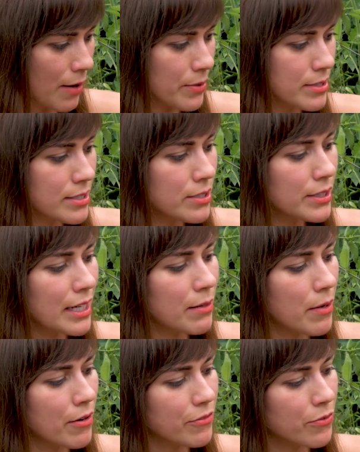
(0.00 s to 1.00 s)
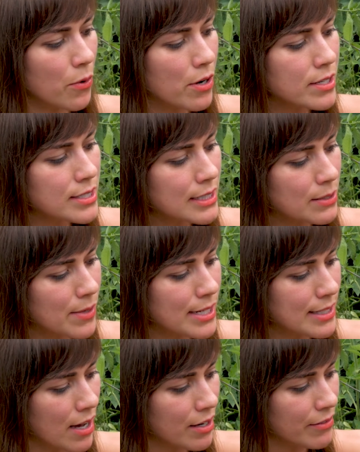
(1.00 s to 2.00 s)
I will still get about 4 to 6
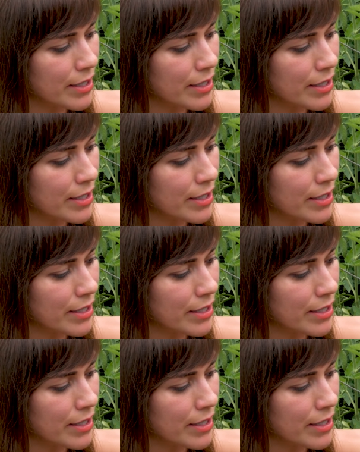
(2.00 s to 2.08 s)
weeks out of